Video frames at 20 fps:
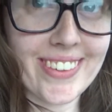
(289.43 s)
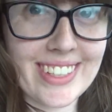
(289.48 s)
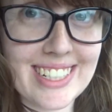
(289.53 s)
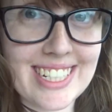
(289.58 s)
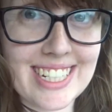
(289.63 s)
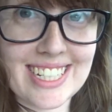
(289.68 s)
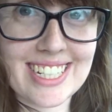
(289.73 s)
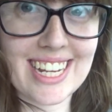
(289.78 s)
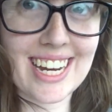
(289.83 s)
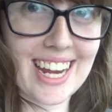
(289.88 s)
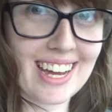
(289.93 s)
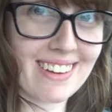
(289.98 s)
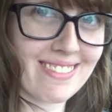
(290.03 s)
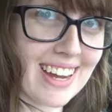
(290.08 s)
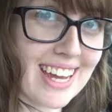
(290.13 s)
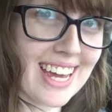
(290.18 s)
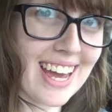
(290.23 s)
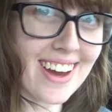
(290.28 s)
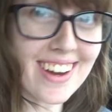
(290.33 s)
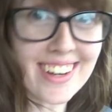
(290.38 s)
we're just on our
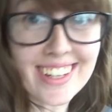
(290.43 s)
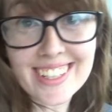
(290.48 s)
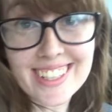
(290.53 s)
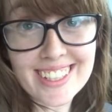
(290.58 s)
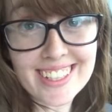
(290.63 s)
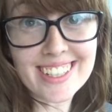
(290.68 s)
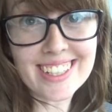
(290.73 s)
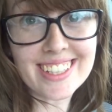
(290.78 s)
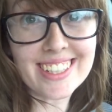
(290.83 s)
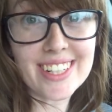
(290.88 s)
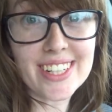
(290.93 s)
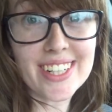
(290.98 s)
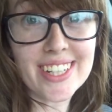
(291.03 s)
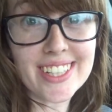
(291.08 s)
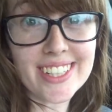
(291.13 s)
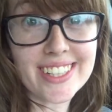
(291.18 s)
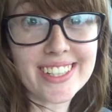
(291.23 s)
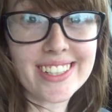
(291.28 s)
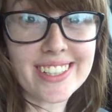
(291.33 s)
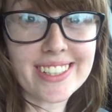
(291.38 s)
way
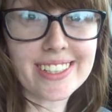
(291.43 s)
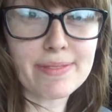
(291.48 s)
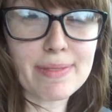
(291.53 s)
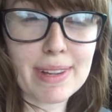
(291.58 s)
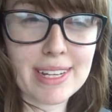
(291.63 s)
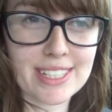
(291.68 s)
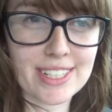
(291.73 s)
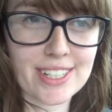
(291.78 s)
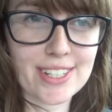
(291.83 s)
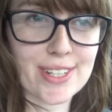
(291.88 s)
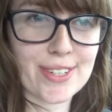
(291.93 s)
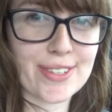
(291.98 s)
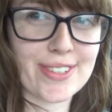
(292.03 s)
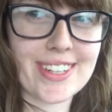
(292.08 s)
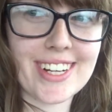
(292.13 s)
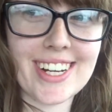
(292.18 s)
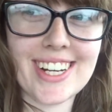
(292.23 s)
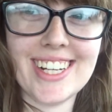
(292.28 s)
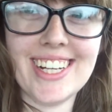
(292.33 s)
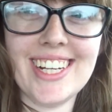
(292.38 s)
home. Just on our
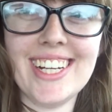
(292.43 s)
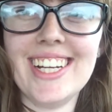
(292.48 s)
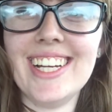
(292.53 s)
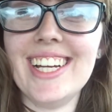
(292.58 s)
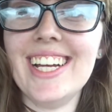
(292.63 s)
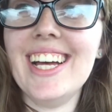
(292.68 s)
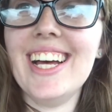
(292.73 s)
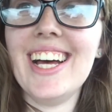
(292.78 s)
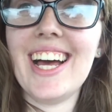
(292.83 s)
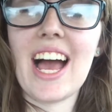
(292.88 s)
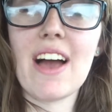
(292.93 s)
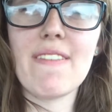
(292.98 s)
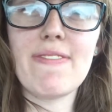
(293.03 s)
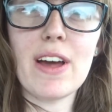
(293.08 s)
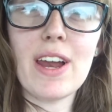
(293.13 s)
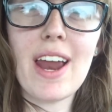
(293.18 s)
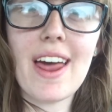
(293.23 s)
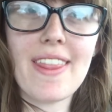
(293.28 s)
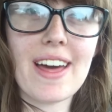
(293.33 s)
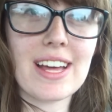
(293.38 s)
way home. I
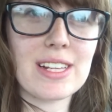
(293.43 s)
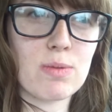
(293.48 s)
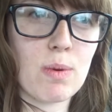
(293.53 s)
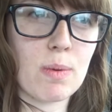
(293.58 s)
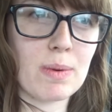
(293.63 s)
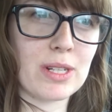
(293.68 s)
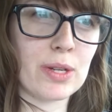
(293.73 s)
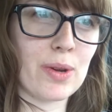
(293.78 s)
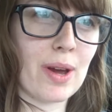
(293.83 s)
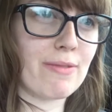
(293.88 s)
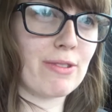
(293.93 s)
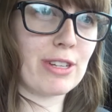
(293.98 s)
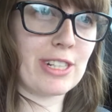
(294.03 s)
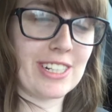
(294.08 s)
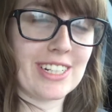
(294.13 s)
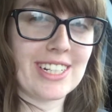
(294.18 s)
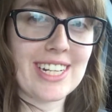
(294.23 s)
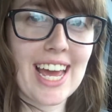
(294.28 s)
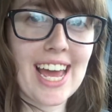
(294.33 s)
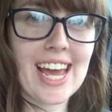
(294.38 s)
feel like that's what we do every
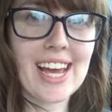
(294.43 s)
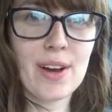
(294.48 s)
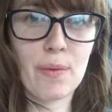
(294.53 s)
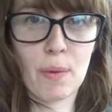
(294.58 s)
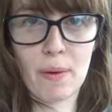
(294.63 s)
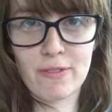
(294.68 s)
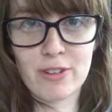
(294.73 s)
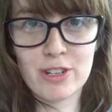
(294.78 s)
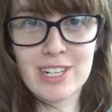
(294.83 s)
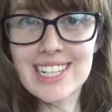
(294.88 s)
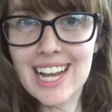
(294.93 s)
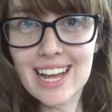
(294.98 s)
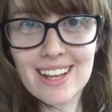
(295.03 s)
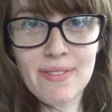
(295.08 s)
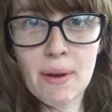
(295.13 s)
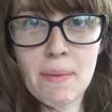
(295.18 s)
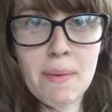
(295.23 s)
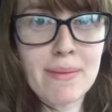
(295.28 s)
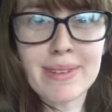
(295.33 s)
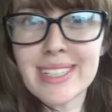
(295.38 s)
Sunday. We've just
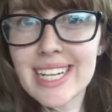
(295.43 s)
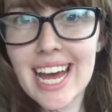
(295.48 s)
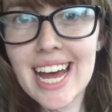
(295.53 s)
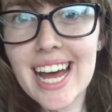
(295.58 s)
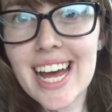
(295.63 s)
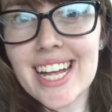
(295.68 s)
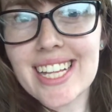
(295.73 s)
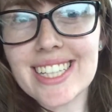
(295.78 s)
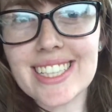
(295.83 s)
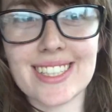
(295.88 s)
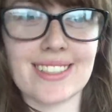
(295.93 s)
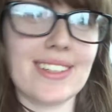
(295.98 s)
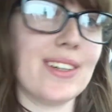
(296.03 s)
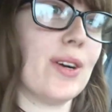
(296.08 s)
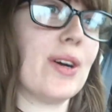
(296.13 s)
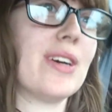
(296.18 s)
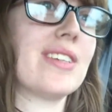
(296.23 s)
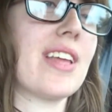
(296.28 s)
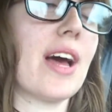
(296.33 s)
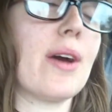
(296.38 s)
left my mum and dad's. Or oh,
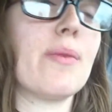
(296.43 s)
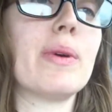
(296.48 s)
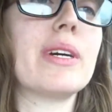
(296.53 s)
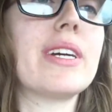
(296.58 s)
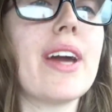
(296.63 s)
it's like, we're